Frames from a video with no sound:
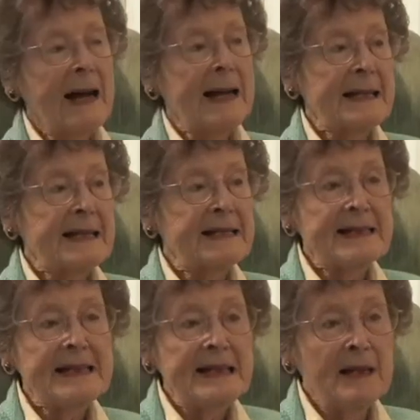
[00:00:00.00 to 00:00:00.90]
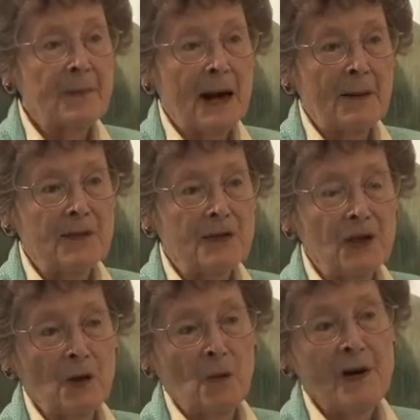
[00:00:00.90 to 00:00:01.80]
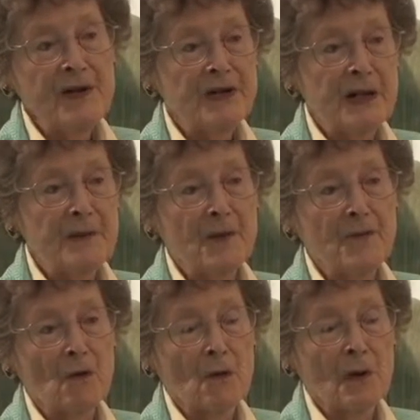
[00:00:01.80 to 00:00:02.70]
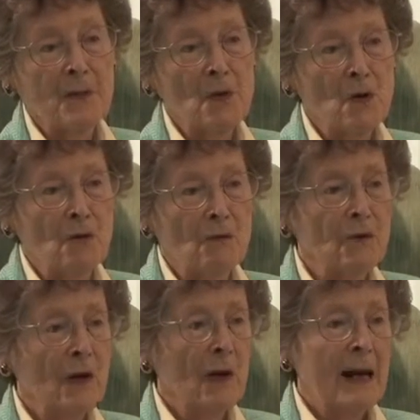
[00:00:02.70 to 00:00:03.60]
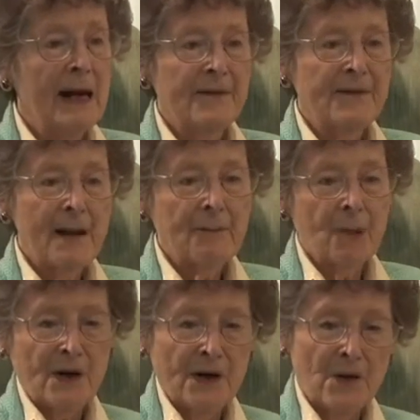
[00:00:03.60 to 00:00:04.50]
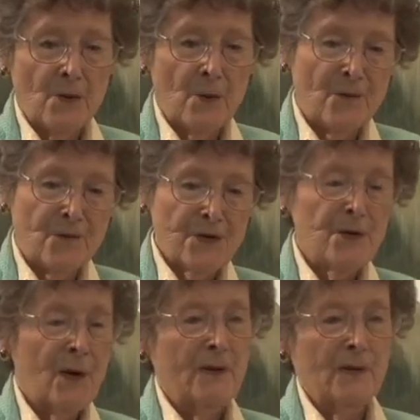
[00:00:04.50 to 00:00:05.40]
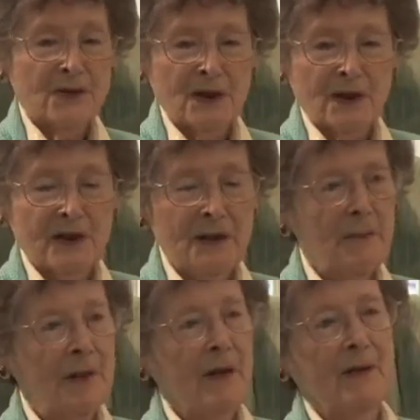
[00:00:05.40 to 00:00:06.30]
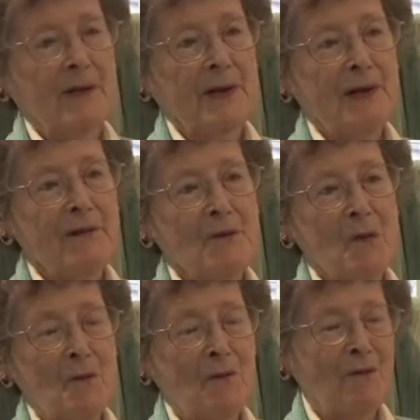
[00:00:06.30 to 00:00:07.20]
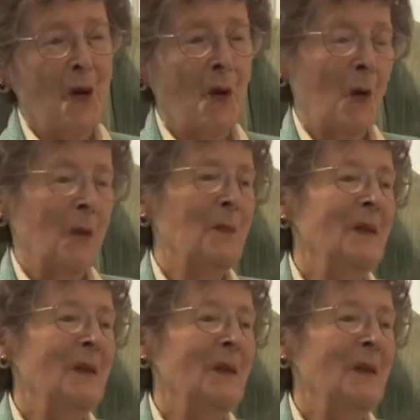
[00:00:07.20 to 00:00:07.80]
hadn't seen the apartment till the Wednesday before we moved, and at that point the refrigerator was still in the middle of the living room floor.